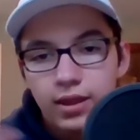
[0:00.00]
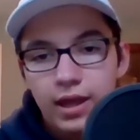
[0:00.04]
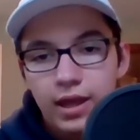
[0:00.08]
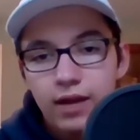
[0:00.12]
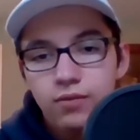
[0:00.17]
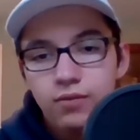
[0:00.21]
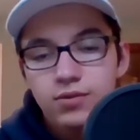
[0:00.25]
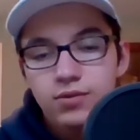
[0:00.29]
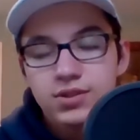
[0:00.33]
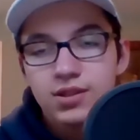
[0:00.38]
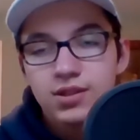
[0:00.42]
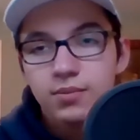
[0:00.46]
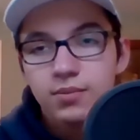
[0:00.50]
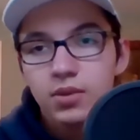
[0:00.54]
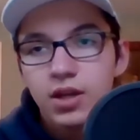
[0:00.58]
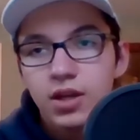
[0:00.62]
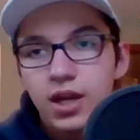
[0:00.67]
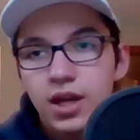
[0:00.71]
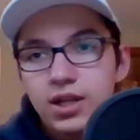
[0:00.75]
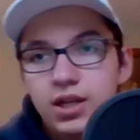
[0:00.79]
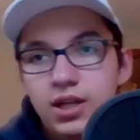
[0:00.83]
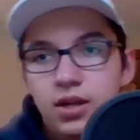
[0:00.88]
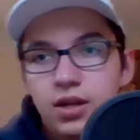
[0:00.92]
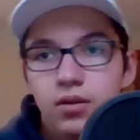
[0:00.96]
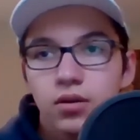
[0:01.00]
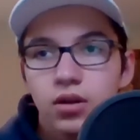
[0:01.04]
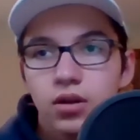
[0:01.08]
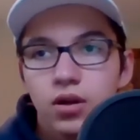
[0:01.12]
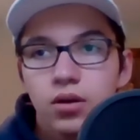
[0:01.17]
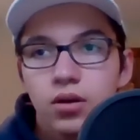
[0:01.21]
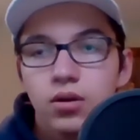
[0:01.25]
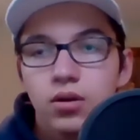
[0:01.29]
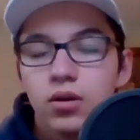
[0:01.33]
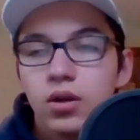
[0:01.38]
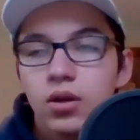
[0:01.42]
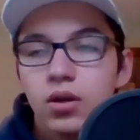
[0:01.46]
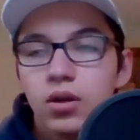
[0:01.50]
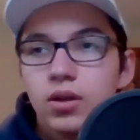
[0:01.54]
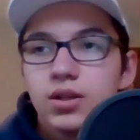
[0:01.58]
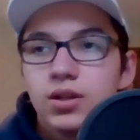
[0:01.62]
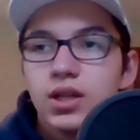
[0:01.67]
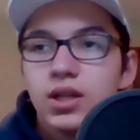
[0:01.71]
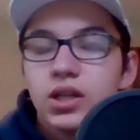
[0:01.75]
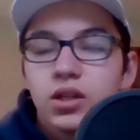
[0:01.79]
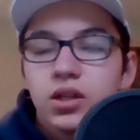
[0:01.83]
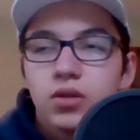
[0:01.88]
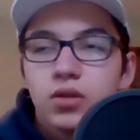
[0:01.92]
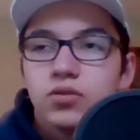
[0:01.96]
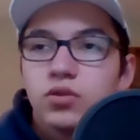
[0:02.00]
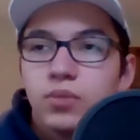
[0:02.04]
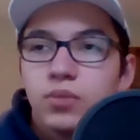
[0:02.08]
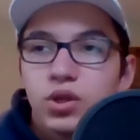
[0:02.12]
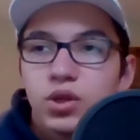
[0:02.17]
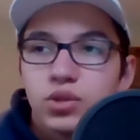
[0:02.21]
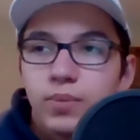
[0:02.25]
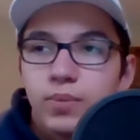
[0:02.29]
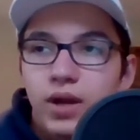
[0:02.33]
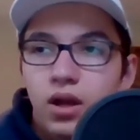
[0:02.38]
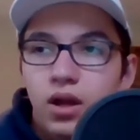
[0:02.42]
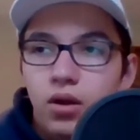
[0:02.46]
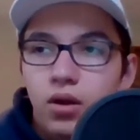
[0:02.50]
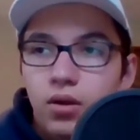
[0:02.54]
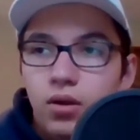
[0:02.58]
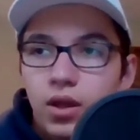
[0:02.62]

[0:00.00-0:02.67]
That was something I didn't know too much about,